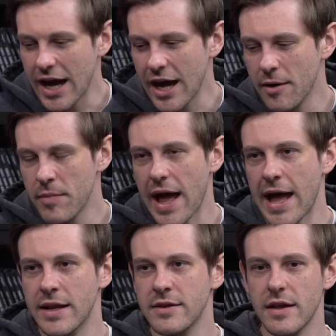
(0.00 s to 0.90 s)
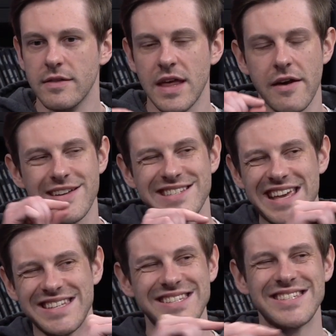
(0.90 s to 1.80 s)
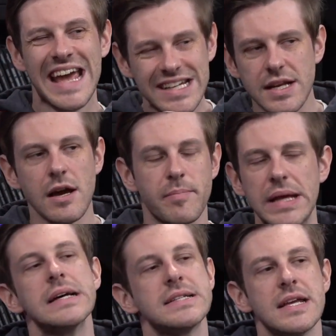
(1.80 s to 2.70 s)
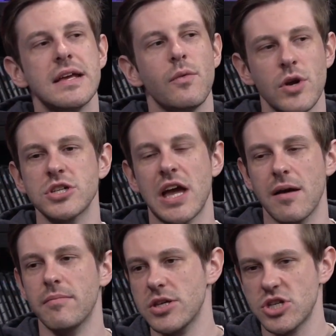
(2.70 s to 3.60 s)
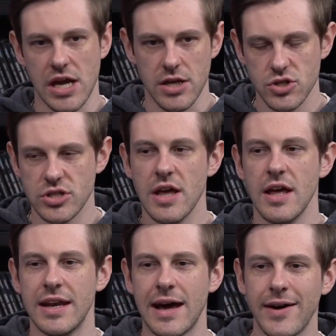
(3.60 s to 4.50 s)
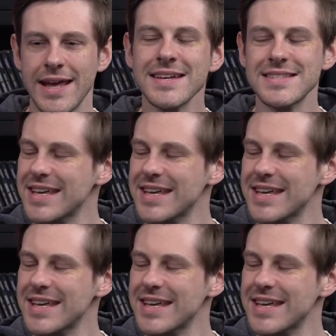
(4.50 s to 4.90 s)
And there is a set ability which can be changed. Now, here's the